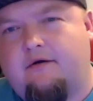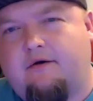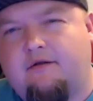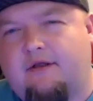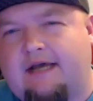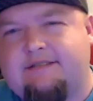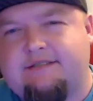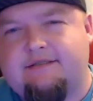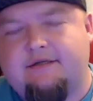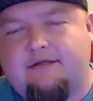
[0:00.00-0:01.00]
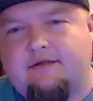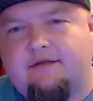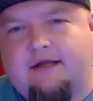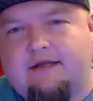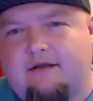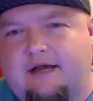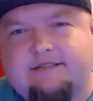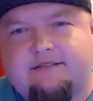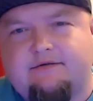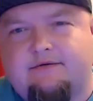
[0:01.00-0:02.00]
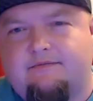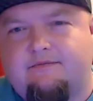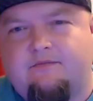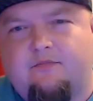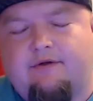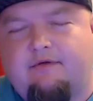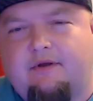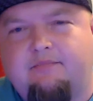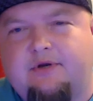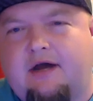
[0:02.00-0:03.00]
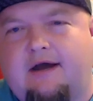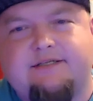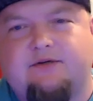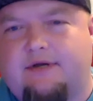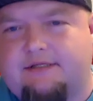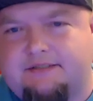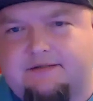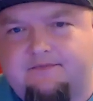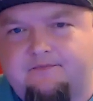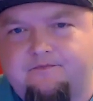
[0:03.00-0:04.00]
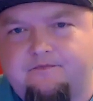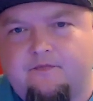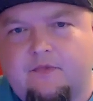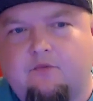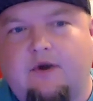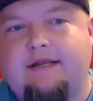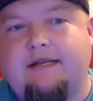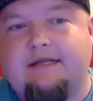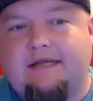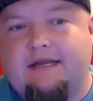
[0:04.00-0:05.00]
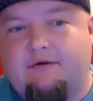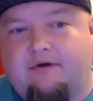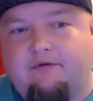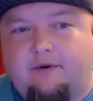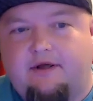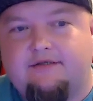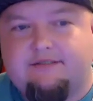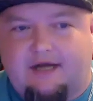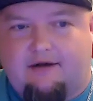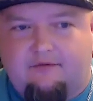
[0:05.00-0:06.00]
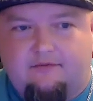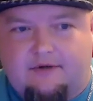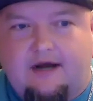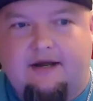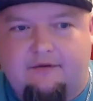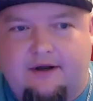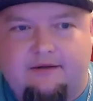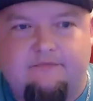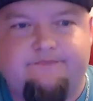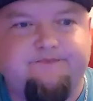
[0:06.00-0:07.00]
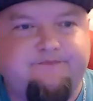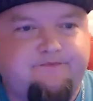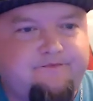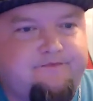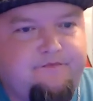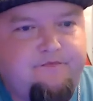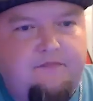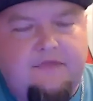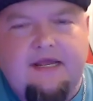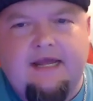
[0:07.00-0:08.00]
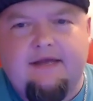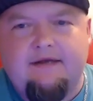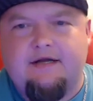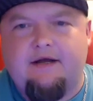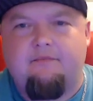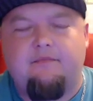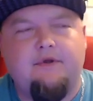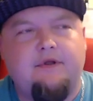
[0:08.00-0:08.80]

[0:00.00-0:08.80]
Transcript: or the last, like the last, whatever the consequence when I didn't get it where everybody else got, got it. Right. And um,